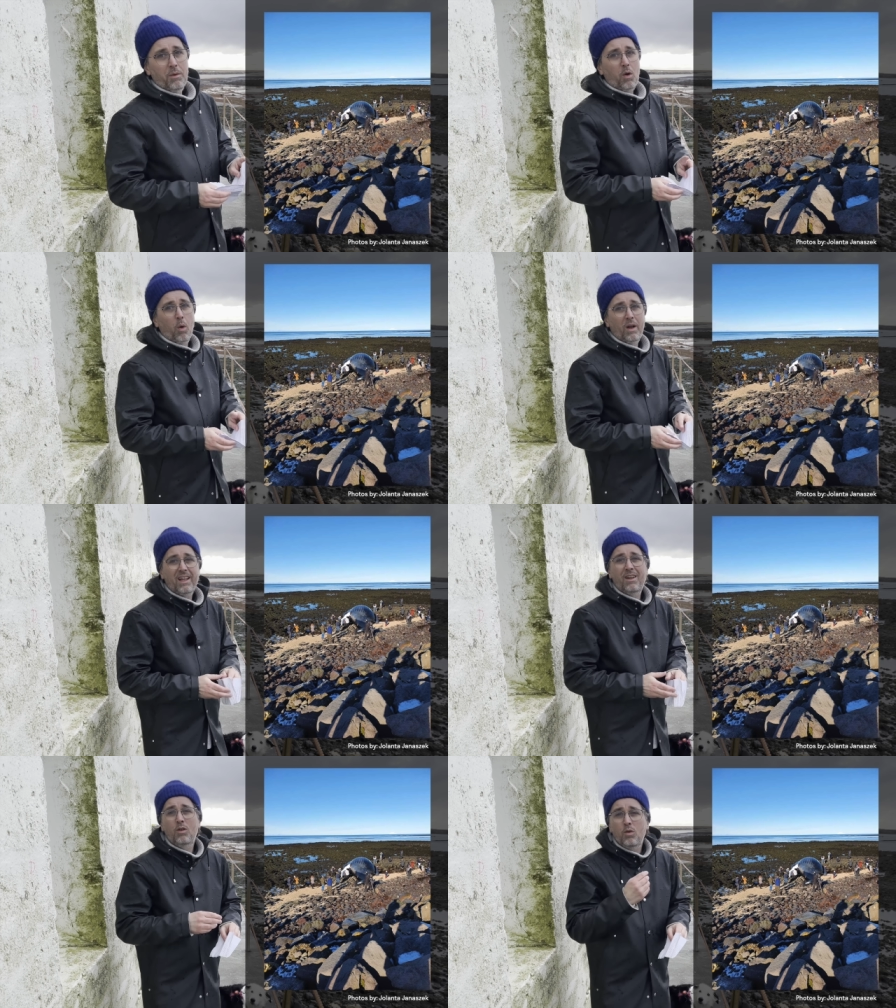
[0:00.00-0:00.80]
They call
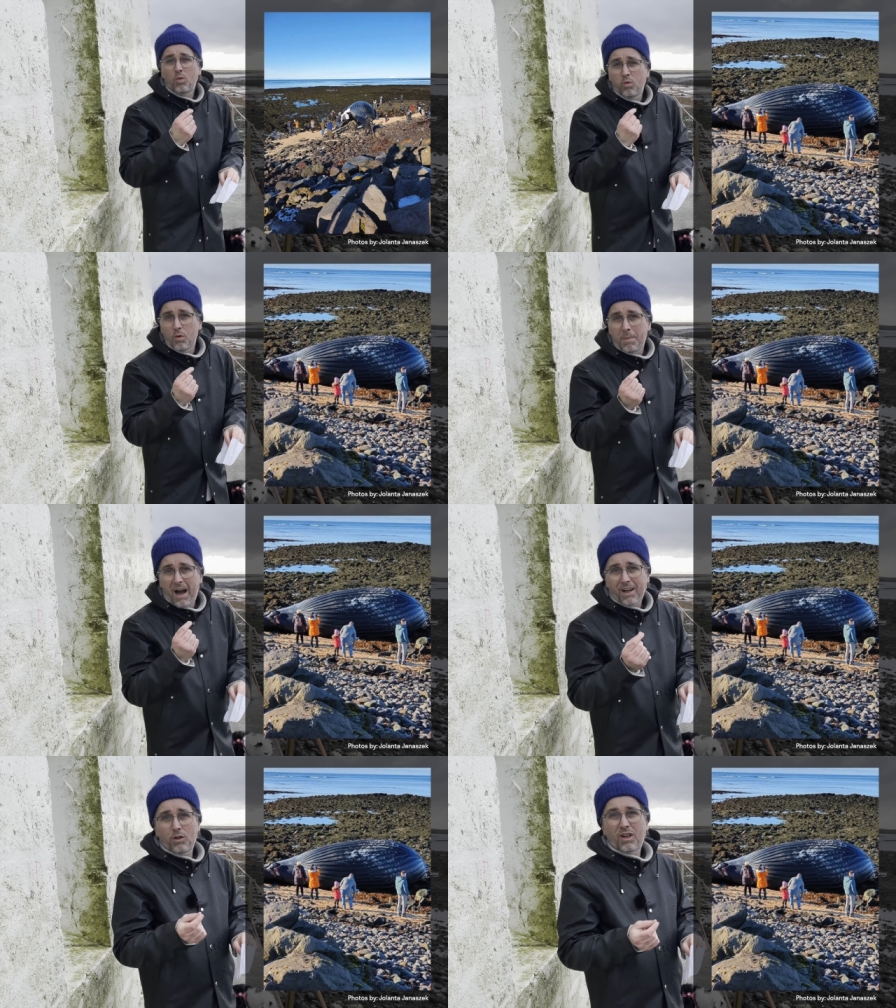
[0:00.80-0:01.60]
it
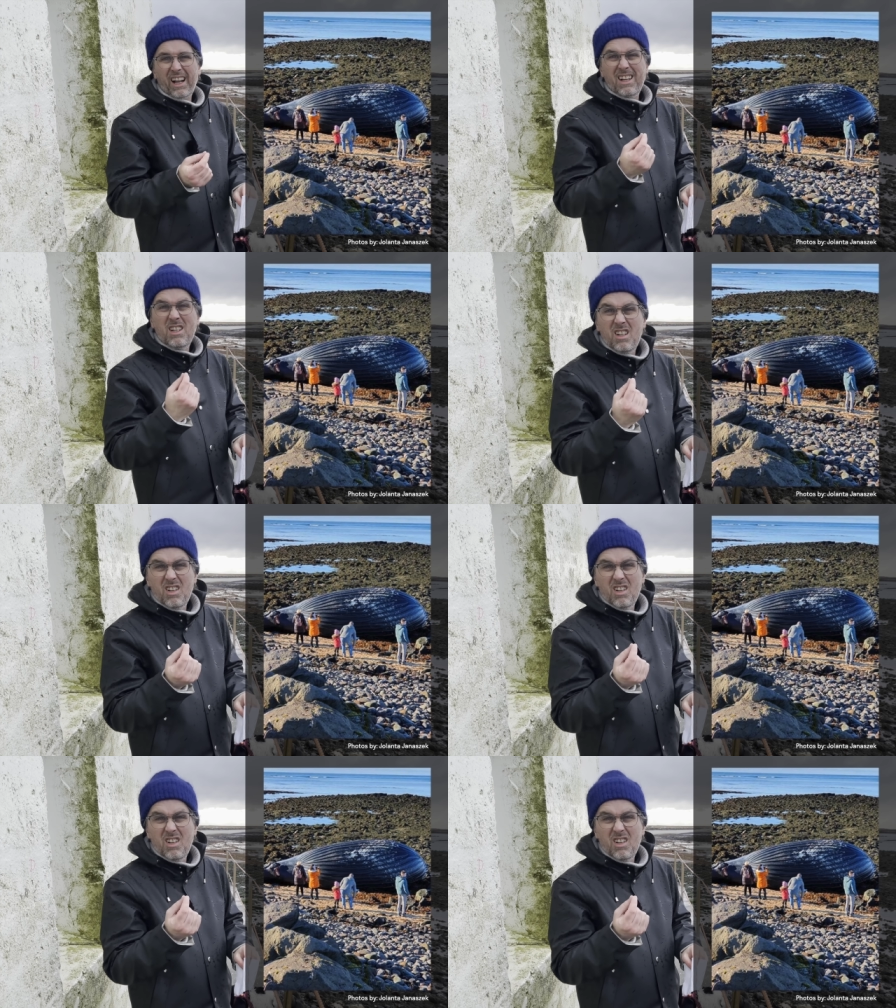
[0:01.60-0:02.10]
Hnúfubakur, like